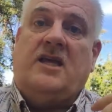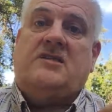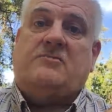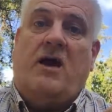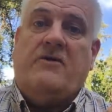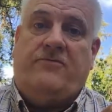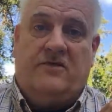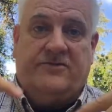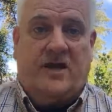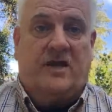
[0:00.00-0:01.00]
It's my
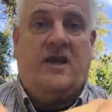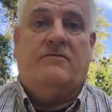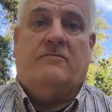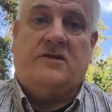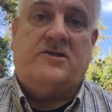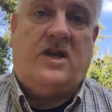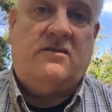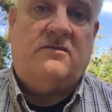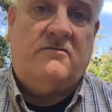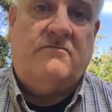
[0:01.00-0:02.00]
fault that I gave them the
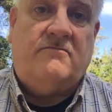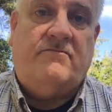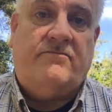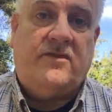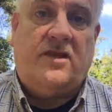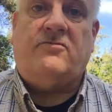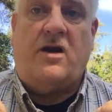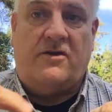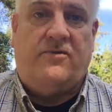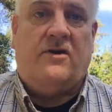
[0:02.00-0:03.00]
chance. It's
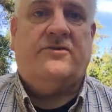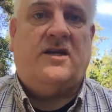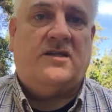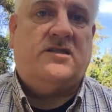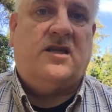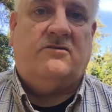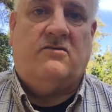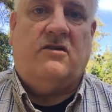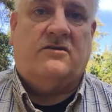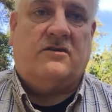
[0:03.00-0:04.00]
my fault that I stayed there
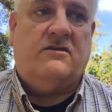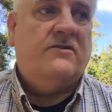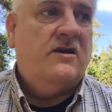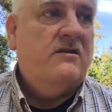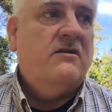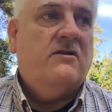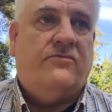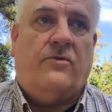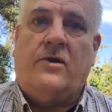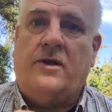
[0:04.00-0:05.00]
long enough
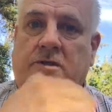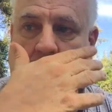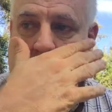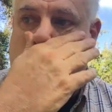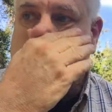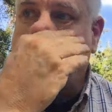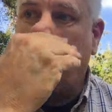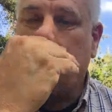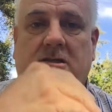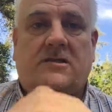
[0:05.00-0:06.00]
for it to
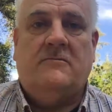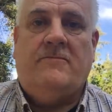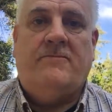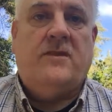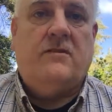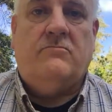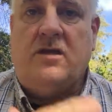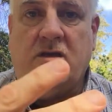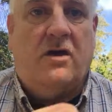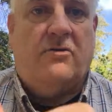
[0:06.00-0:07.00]
cause
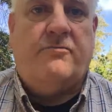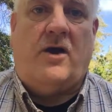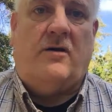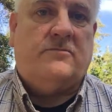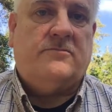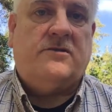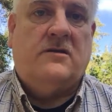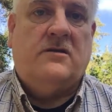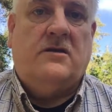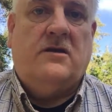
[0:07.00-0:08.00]
me health problems.
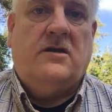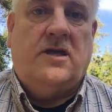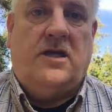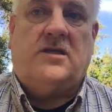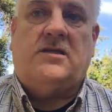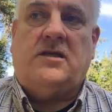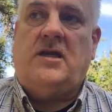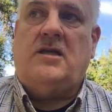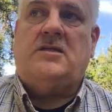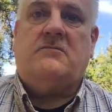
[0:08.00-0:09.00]
It's
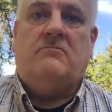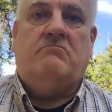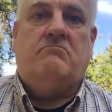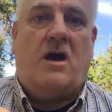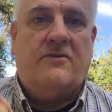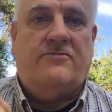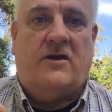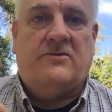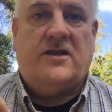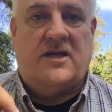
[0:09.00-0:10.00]
my
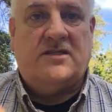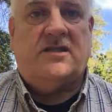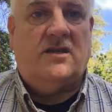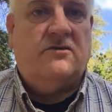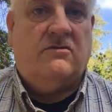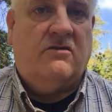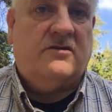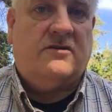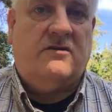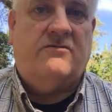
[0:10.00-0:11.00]
fault that I stayed there
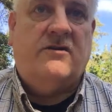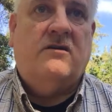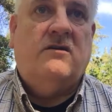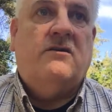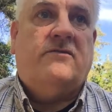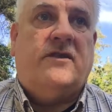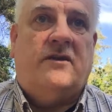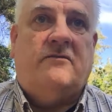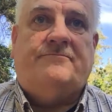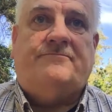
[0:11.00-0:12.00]
long enough that